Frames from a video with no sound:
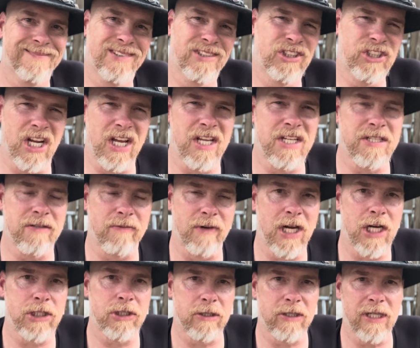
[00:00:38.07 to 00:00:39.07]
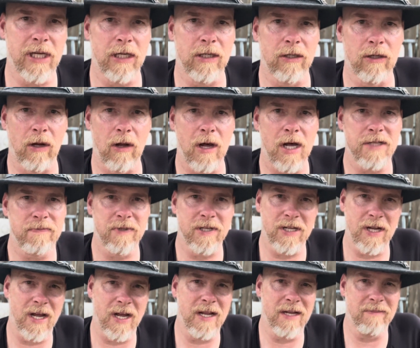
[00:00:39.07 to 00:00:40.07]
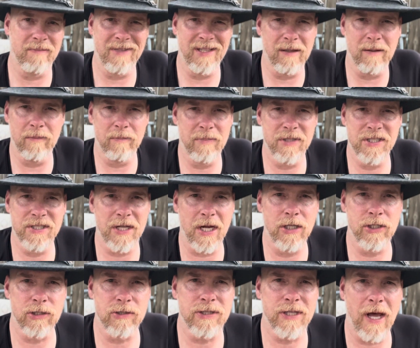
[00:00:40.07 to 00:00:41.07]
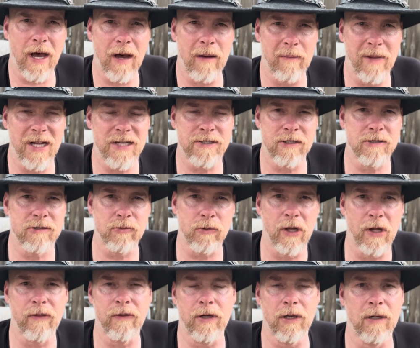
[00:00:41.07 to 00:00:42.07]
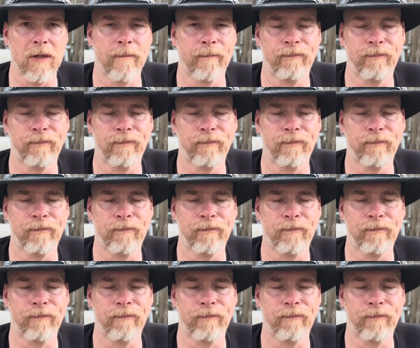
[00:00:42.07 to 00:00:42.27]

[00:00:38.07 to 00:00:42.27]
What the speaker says: chance of actually getting lost because, besides your scoutmaster is with you,